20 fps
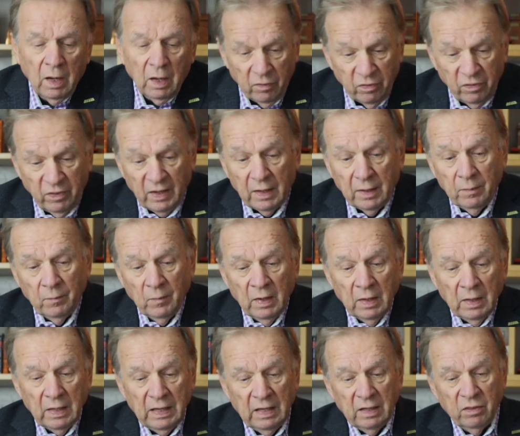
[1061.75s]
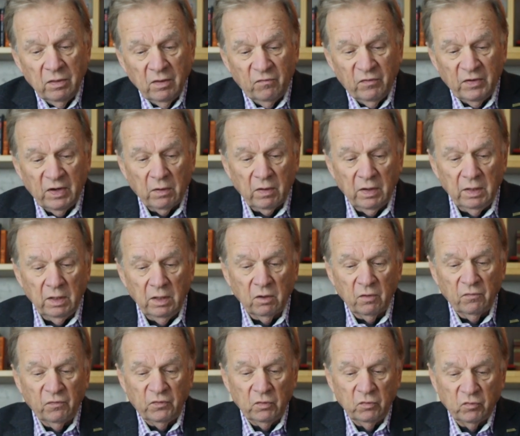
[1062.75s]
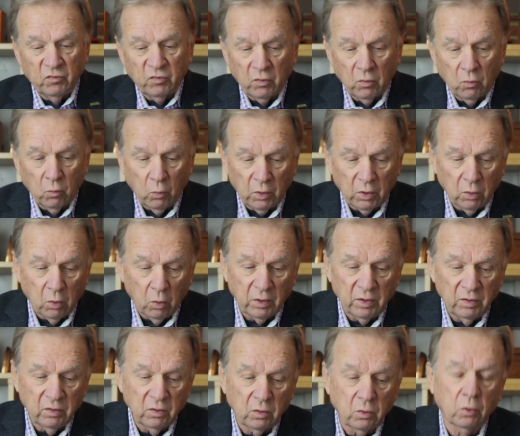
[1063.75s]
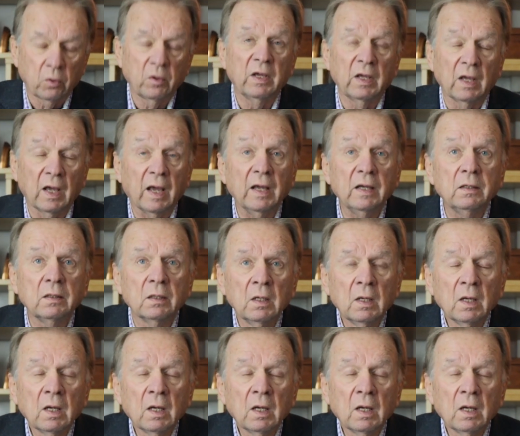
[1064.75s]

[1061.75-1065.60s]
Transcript: and then in the very near future, we're going to create